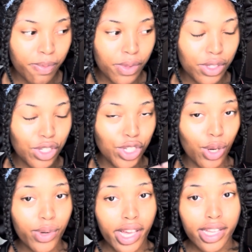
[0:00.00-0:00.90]

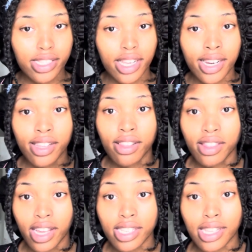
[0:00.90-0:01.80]
showcase any of the
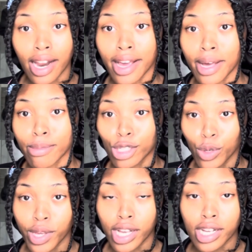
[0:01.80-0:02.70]
things that I am
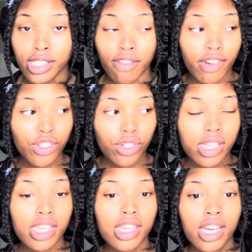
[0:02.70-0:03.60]
doing, because
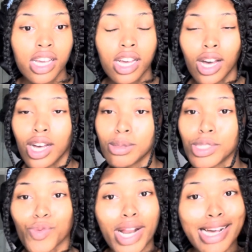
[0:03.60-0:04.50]
eventually,
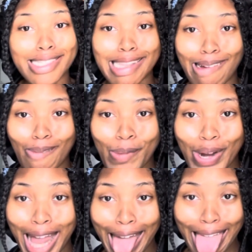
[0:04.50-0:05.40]
especially when I get some
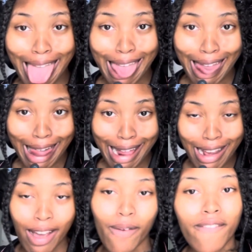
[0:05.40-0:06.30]

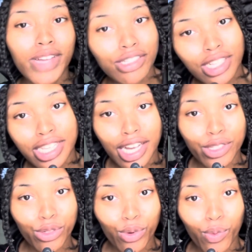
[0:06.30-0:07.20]
moolah, eventually I
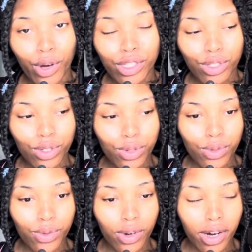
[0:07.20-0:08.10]
do want to